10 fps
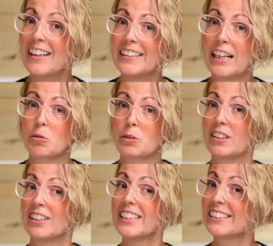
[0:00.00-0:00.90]
Now
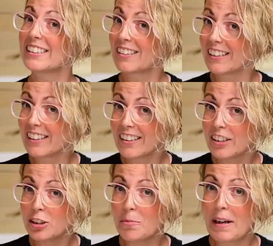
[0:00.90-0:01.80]
realistically,
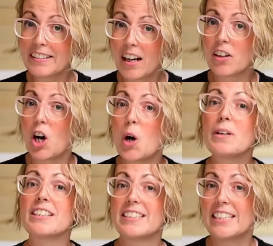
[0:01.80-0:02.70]
you may not
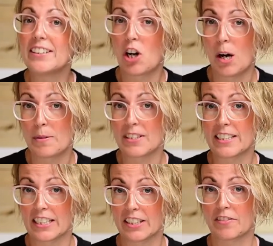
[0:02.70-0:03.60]
always need
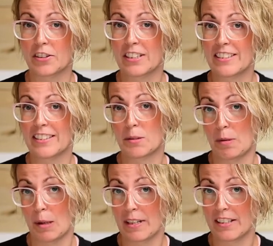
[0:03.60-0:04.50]
compensation for these
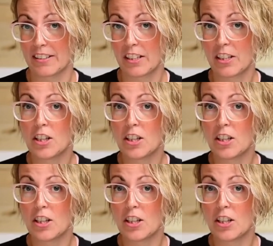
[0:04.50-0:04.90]
experiments.